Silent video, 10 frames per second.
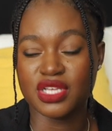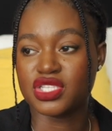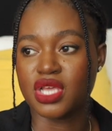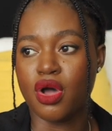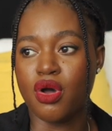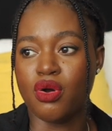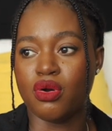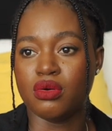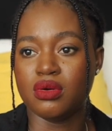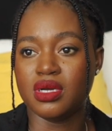
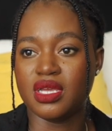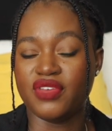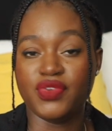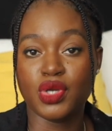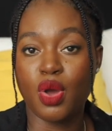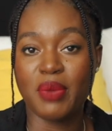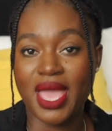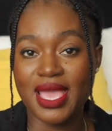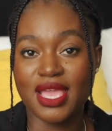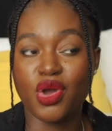So if you don't
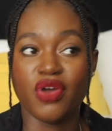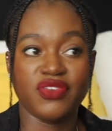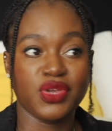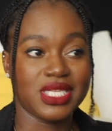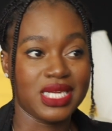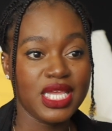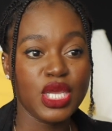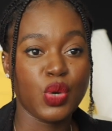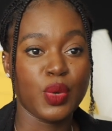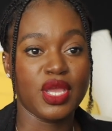pay it, or if you're
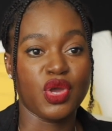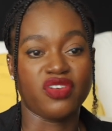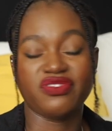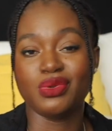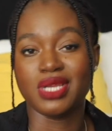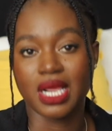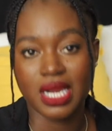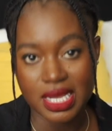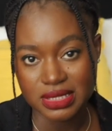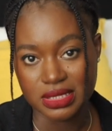delinquent, or if you
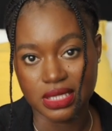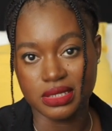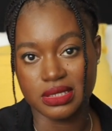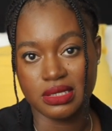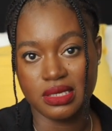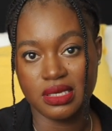neglect it,